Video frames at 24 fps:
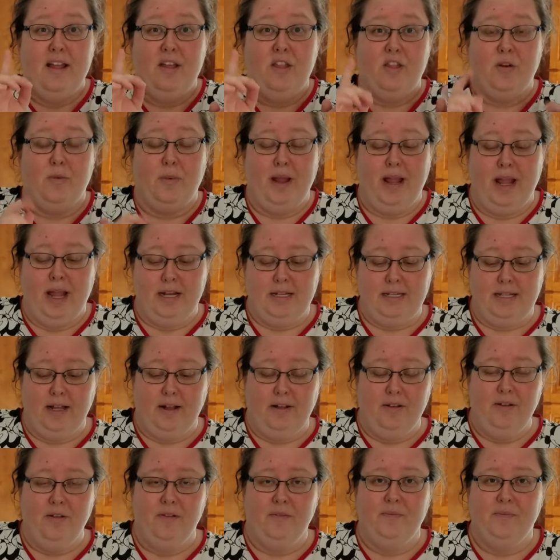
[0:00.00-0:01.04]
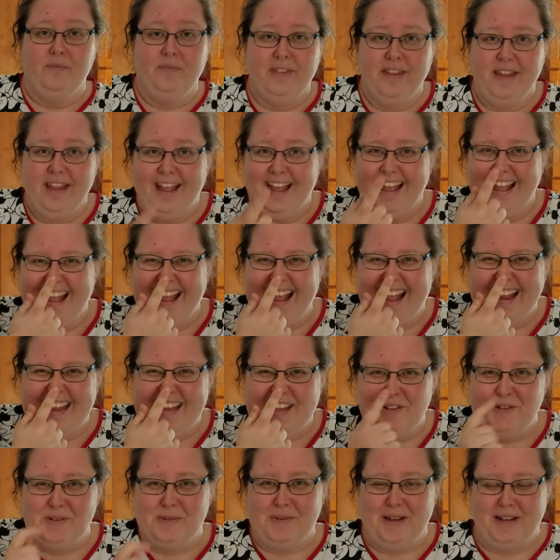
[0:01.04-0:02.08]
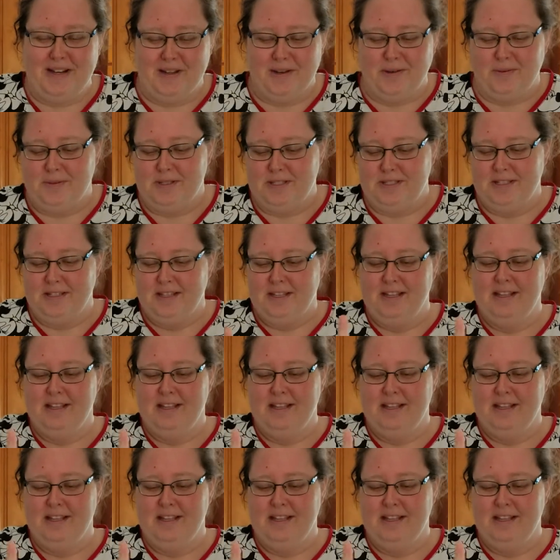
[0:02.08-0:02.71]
The way I tell, I use my nose.